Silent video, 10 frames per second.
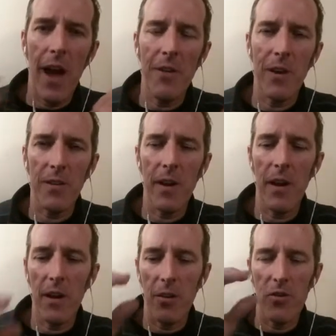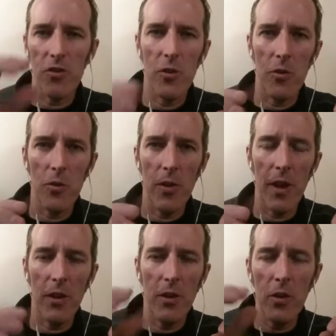having it there so
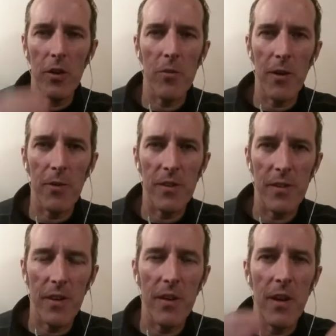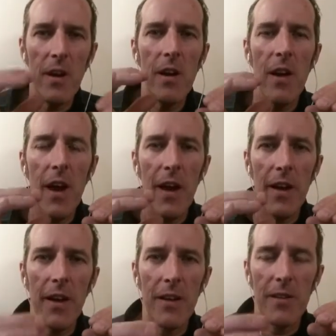that you can reference it
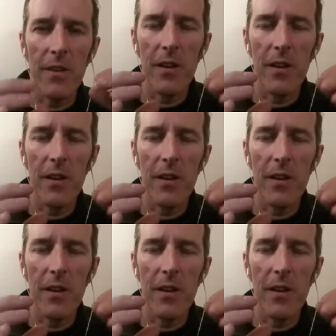and